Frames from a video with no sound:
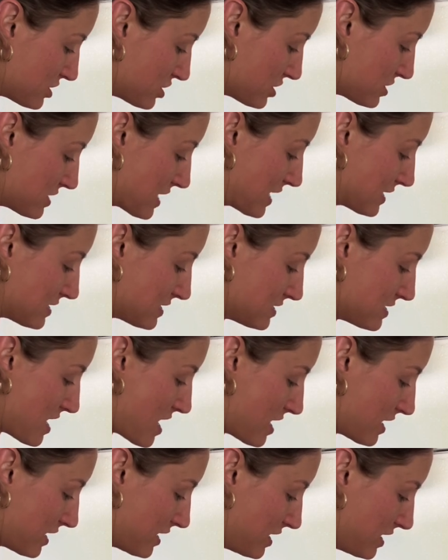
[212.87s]
just I did
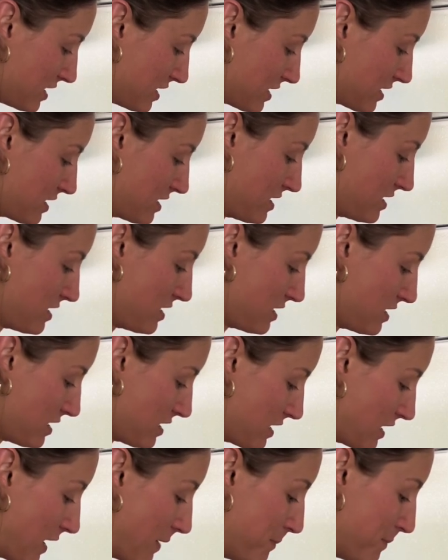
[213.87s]
not eat
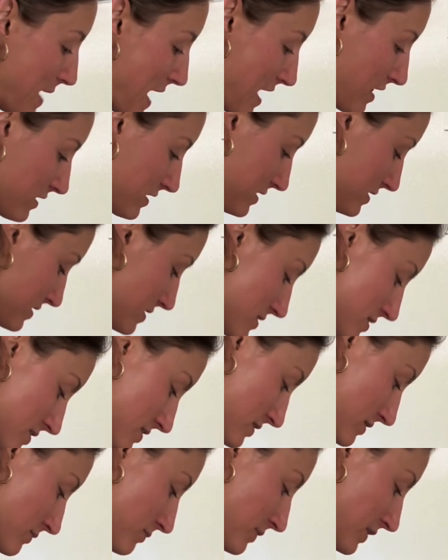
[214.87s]
a
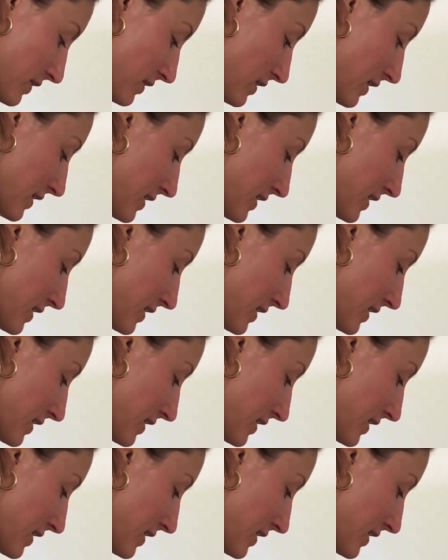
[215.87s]
balanced meal, I